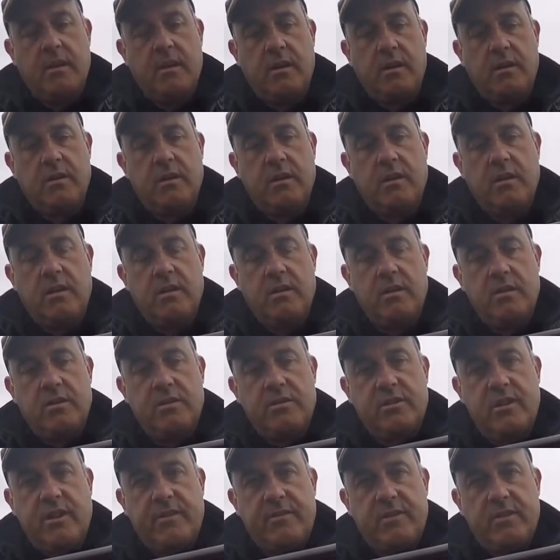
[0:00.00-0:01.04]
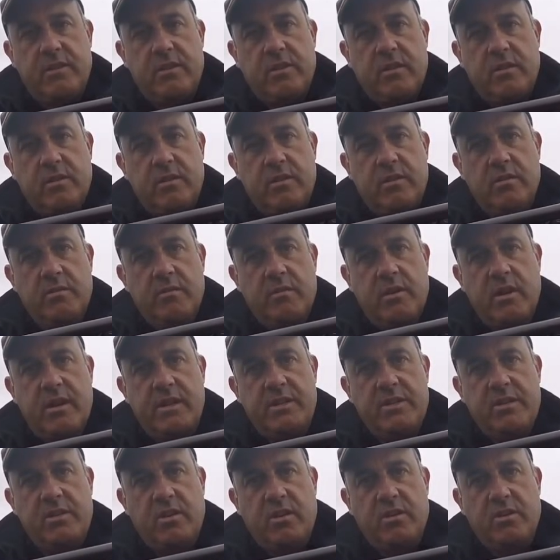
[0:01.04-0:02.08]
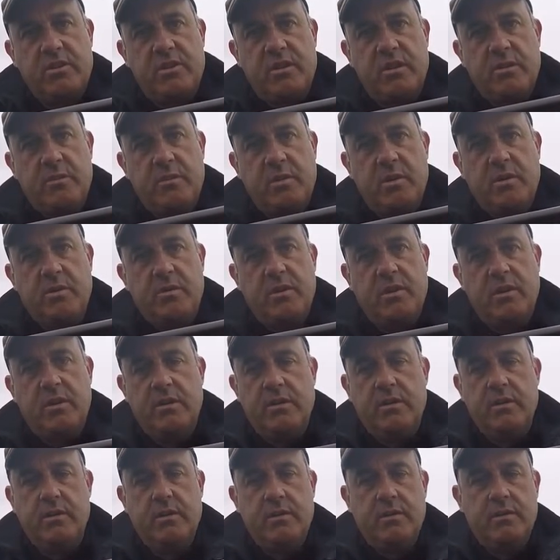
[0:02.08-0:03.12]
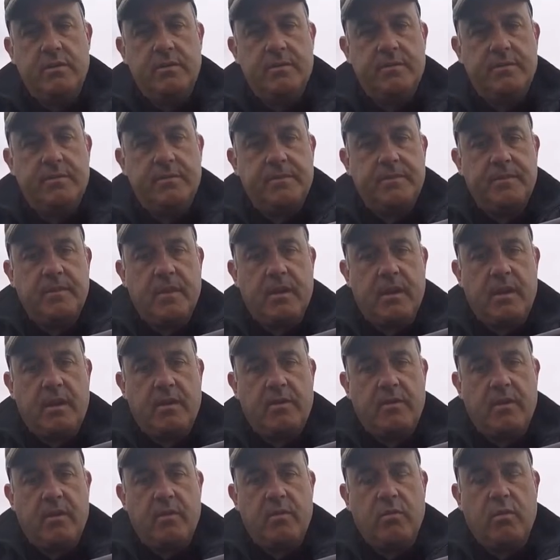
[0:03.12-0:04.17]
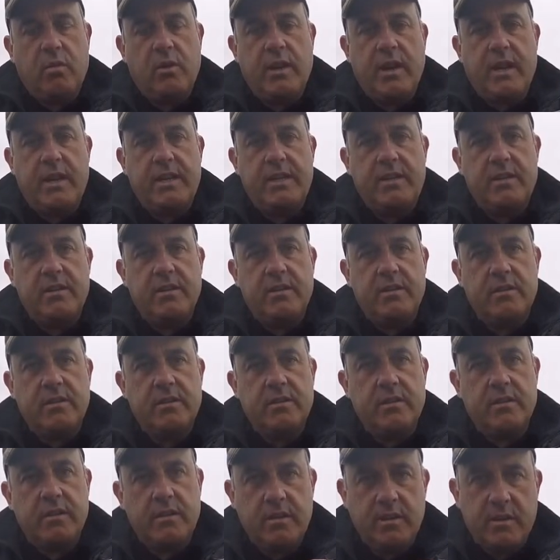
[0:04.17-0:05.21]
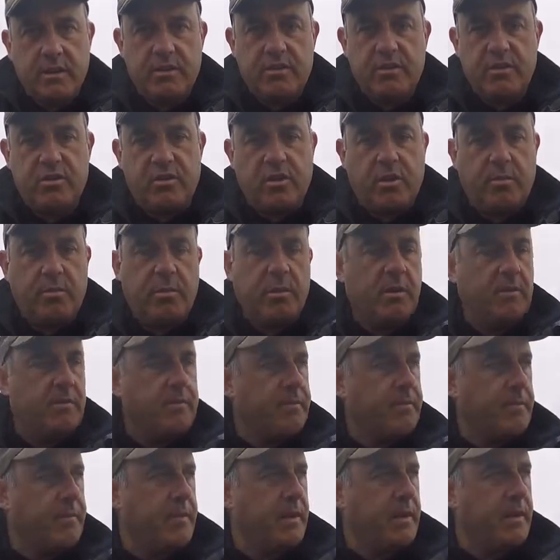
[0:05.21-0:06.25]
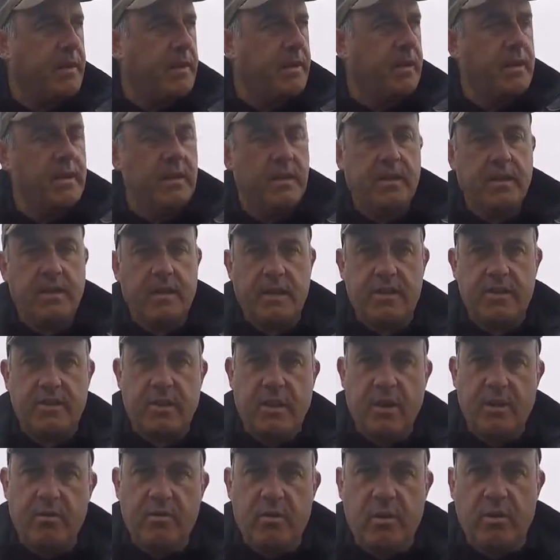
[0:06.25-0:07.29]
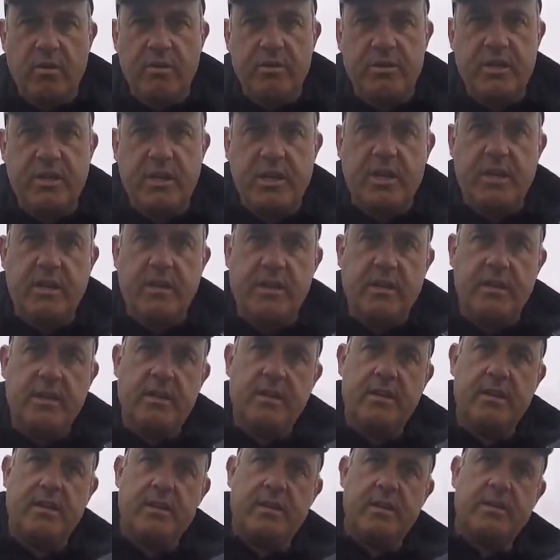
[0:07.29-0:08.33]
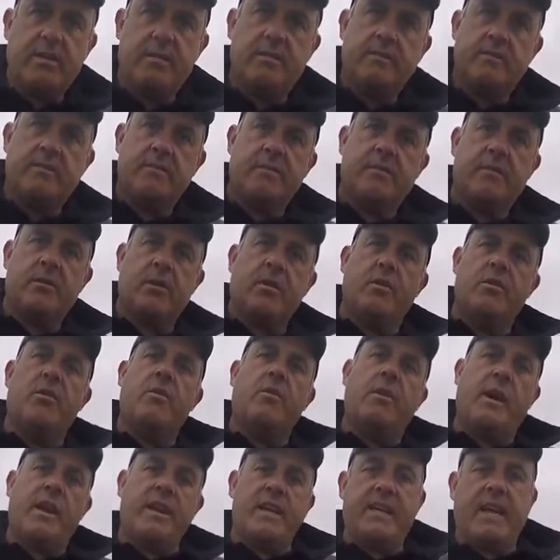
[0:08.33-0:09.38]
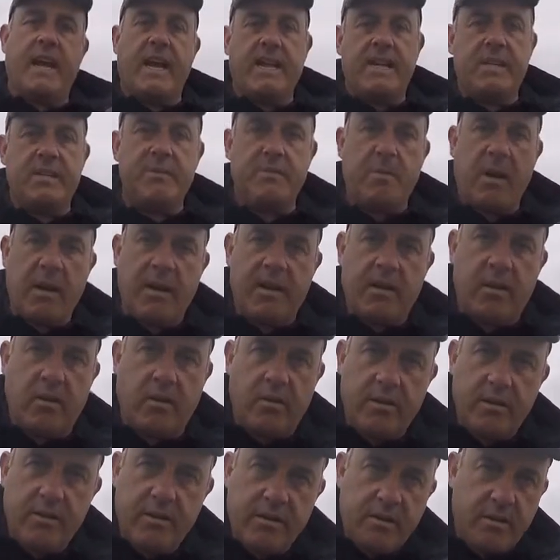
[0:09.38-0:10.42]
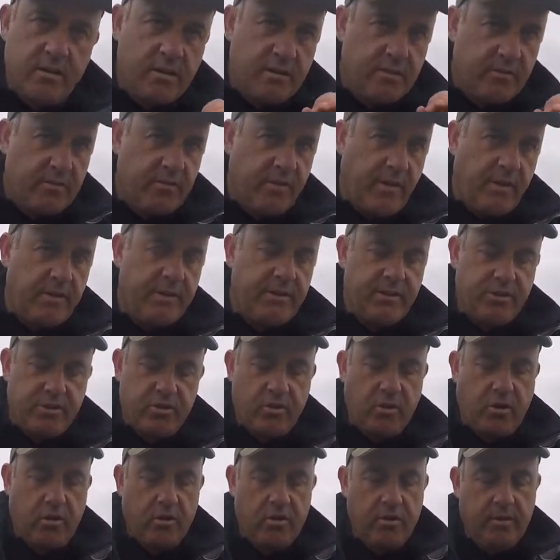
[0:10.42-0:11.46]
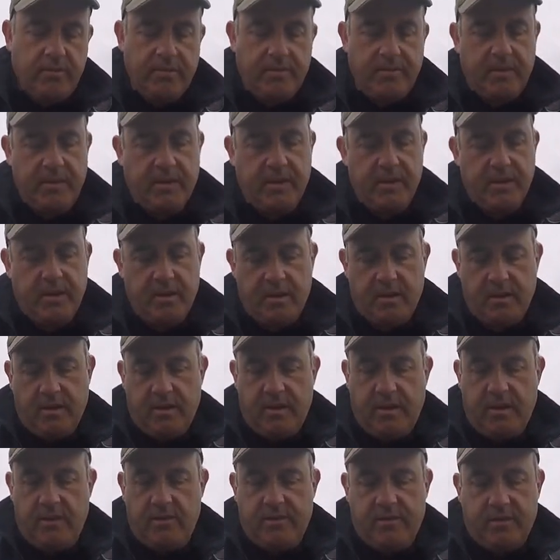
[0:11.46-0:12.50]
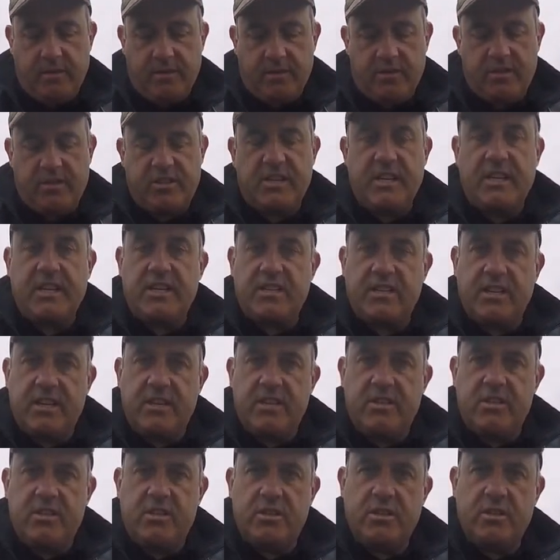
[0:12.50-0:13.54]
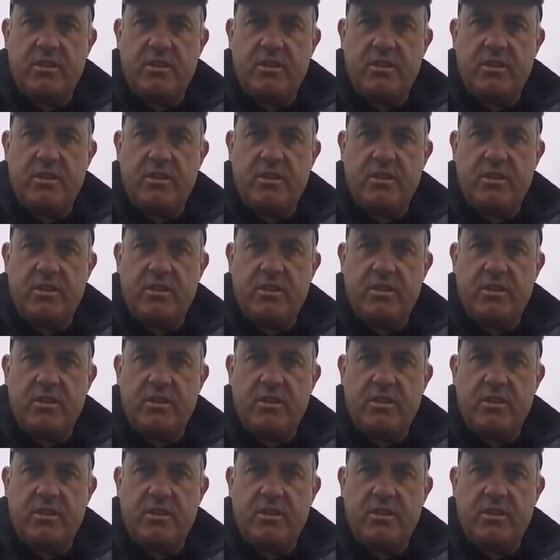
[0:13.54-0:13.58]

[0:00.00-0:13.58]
I've got 7 number 8 stots in a bulk, and I've got 1/8 is a dropper. That's an 019 Guru N gauge main line, it's very strong, and I've got a 6-inch